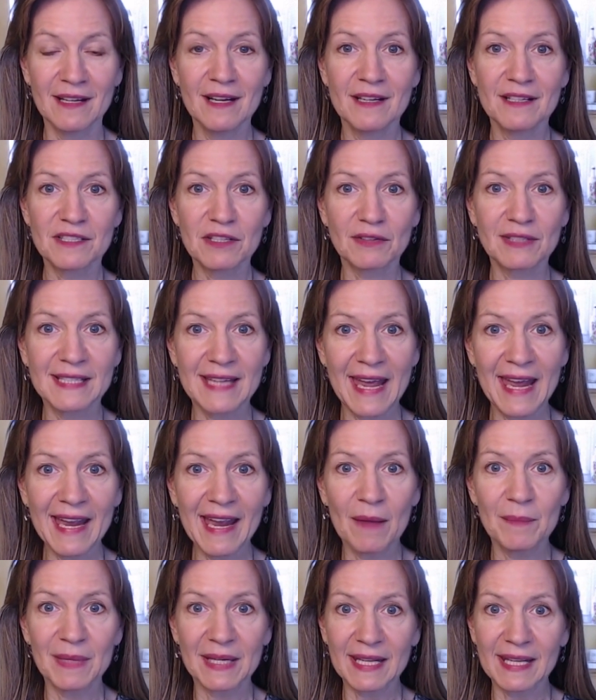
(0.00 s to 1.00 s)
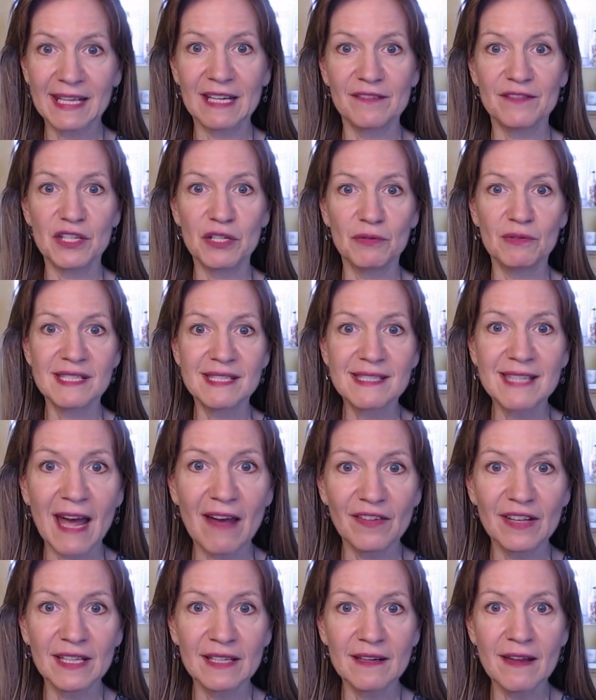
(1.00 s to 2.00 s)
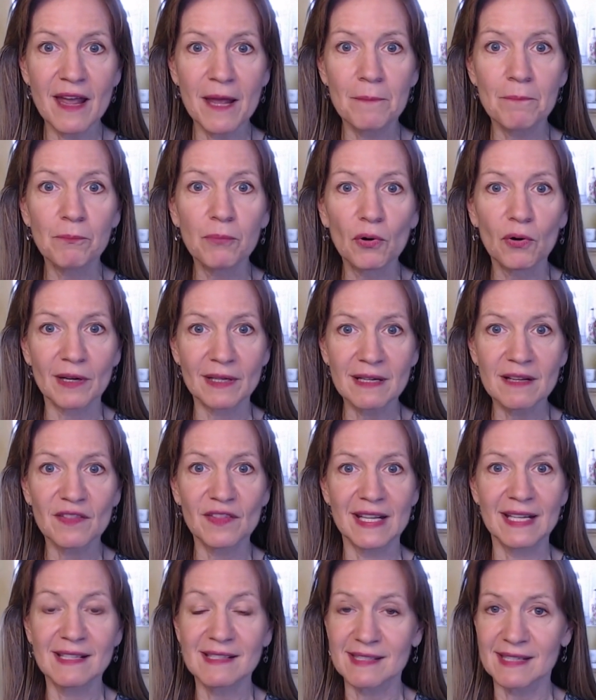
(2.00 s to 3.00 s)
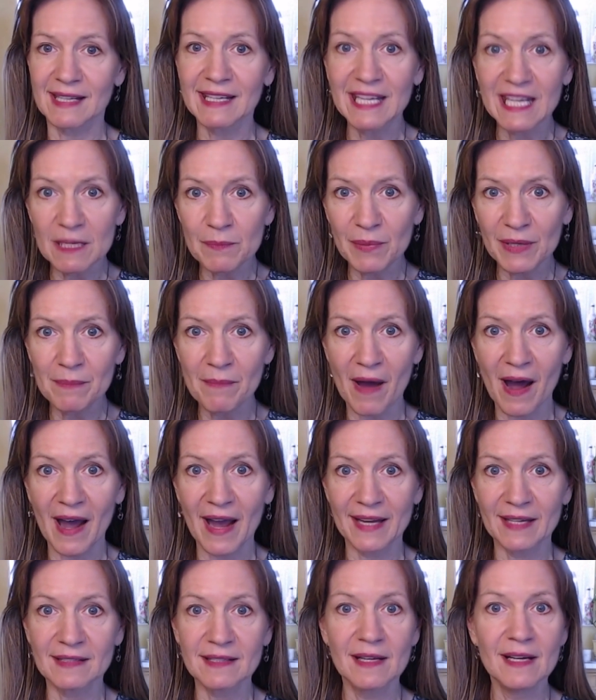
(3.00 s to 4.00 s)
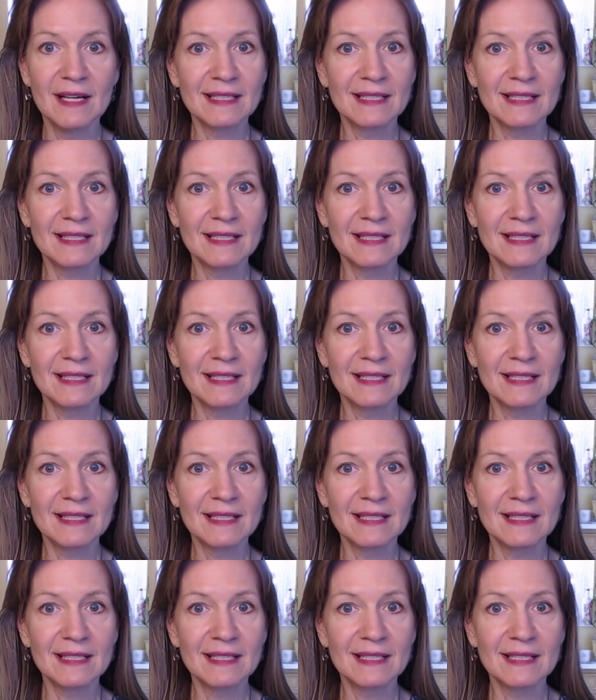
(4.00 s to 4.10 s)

So today I'm going to give you 7 important things to keep in mind